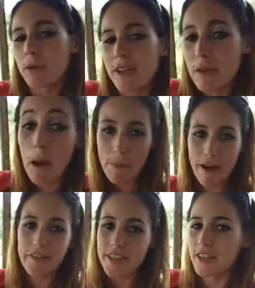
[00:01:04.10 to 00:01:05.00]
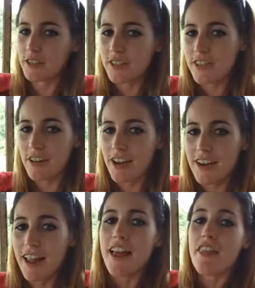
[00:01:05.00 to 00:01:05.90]
boys apparently i learned this other
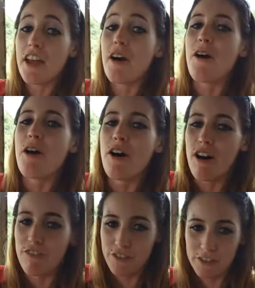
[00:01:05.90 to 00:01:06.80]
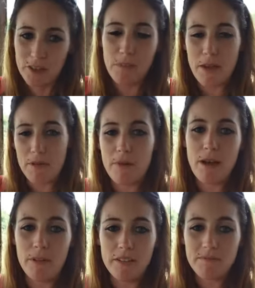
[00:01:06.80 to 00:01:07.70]
night they all fuck their baby
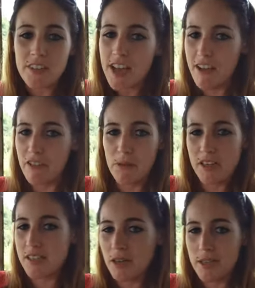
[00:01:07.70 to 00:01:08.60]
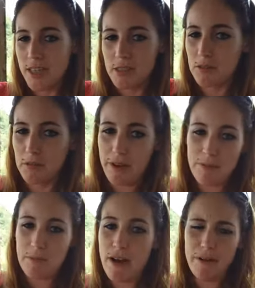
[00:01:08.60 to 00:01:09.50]
mama everybody still has sex with their
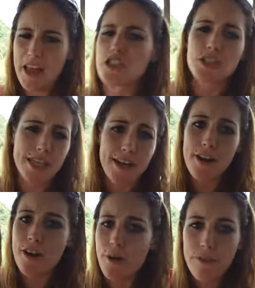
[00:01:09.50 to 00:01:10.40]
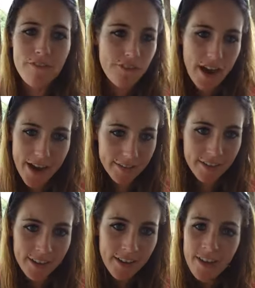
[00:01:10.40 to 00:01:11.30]
baby mama that's just like a known
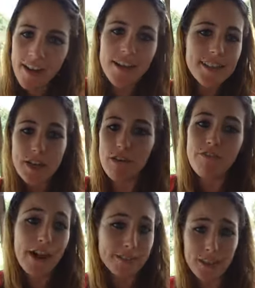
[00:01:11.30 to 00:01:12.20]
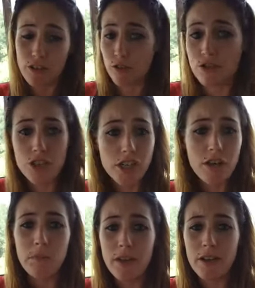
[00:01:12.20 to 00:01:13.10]
fact and it's a known fact that girls
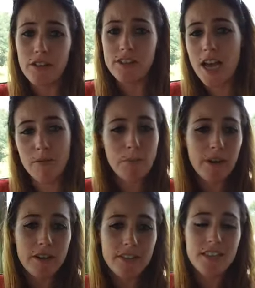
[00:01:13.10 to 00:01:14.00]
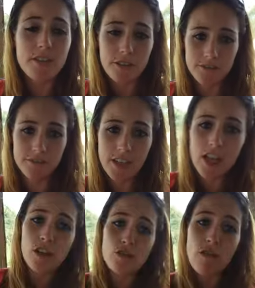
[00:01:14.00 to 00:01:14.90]
cheat on men all the time apparently too
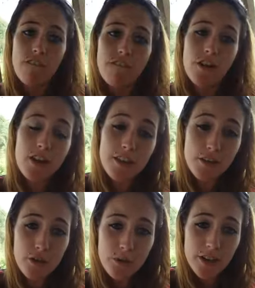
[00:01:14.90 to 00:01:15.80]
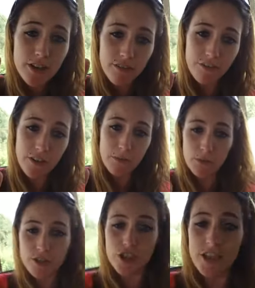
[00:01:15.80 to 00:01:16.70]
so fuck you and your fuck
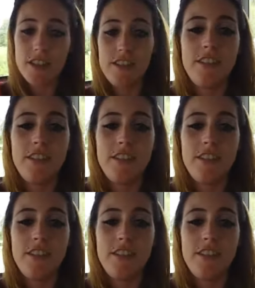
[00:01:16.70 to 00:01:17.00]
boy shit